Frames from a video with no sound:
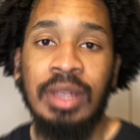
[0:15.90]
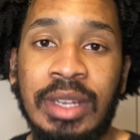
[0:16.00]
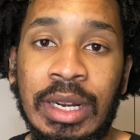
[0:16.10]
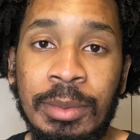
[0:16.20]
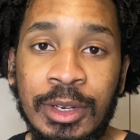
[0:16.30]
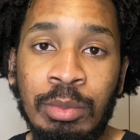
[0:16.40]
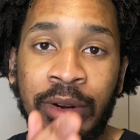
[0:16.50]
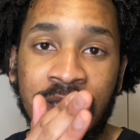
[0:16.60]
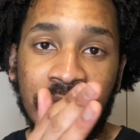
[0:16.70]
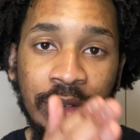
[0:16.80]
And I'm here to
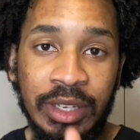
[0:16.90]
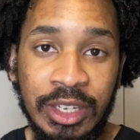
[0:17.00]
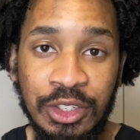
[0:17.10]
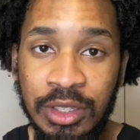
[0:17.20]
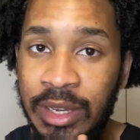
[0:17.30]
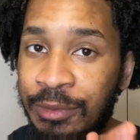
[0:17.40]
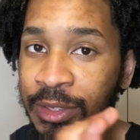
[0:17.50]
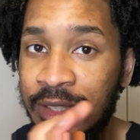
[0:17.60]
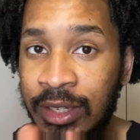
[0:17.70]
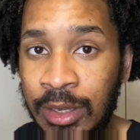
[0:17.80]
break down each and every
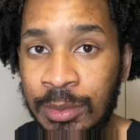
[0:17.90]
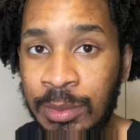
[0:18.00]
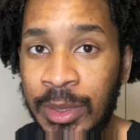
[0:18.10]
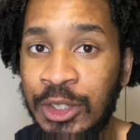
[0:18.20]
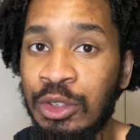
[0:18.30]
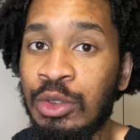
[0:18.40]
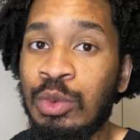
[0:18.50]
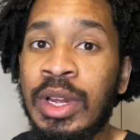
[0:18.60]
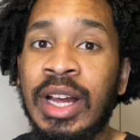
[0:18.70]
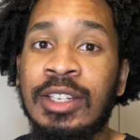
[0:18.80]
step to make sure you
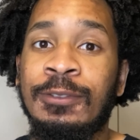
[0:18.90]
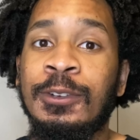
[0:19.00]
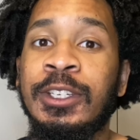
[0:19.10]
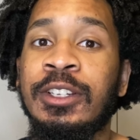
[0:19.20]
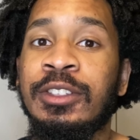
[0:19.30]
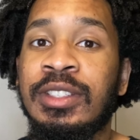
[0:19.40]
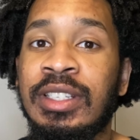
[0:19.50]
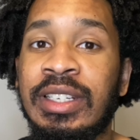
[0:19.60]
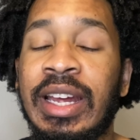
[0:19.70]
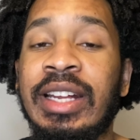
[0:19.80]
guys fully
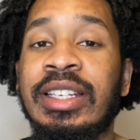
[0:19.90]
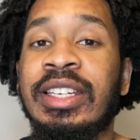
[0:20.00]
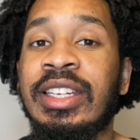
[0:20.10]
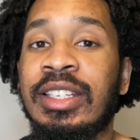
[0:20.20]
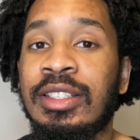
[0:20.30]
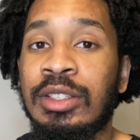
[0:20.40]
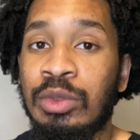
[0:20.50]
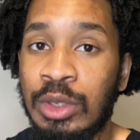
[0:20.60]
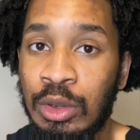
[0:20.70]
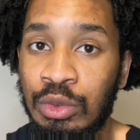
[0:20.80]
understand how to get to
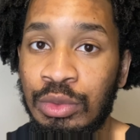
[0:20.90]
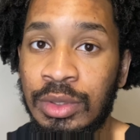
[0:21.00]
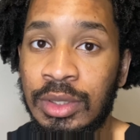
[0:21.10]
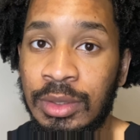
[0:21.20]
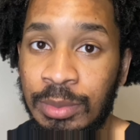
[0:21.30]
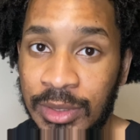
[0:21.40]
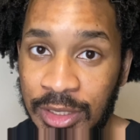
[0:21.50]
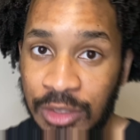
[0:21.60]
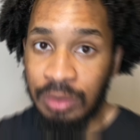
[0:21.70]
those positions,